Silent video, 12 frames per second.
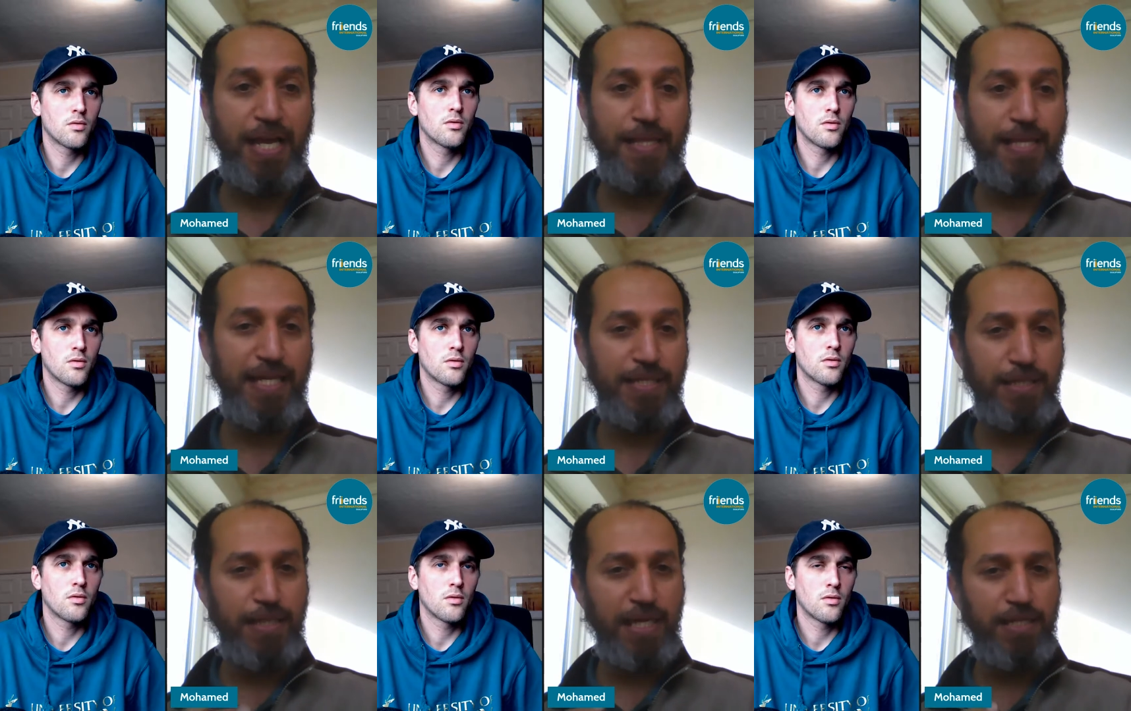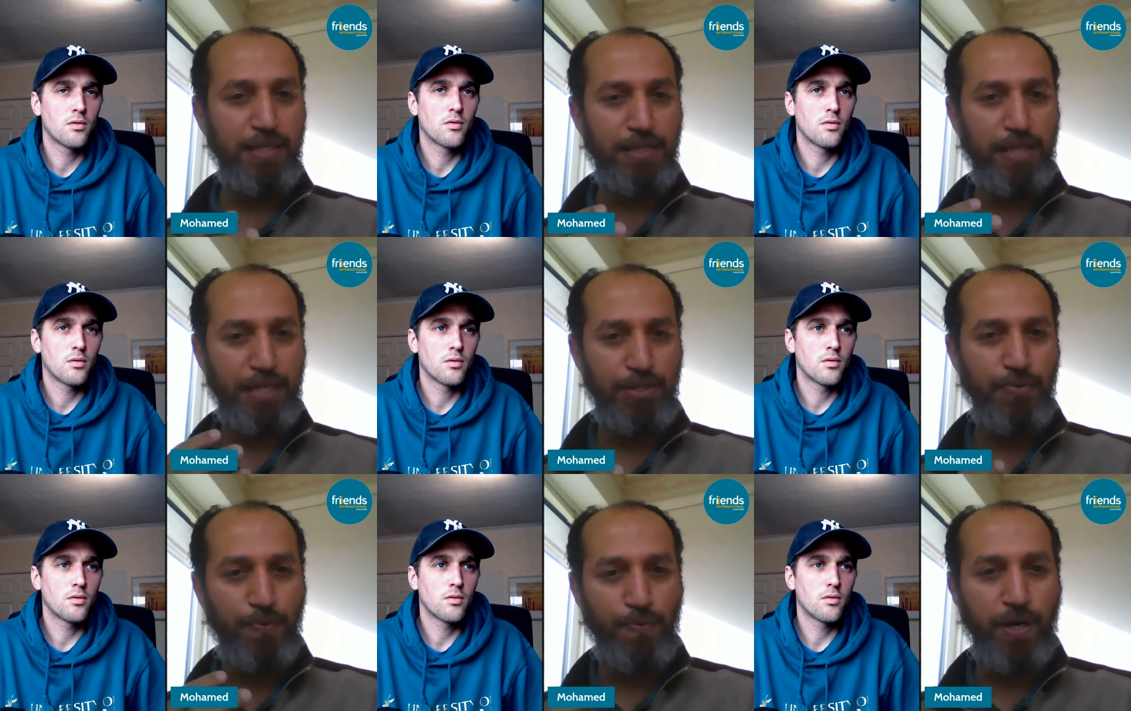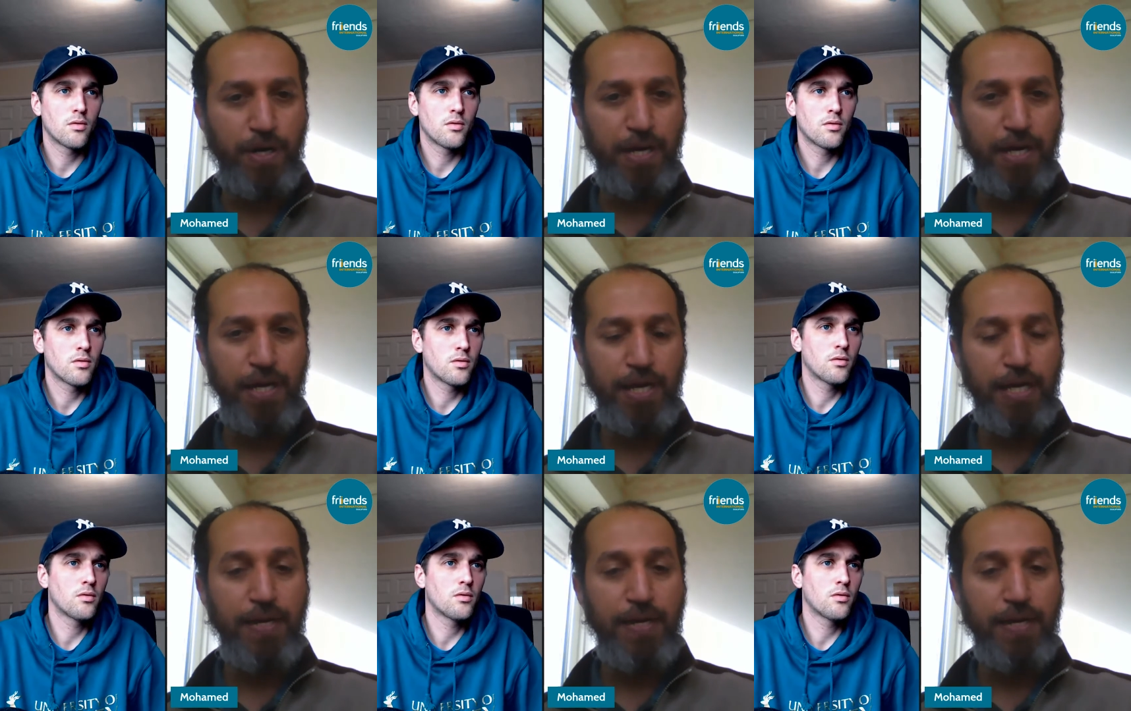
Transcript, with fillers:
Speaker 1: and that's that's that's why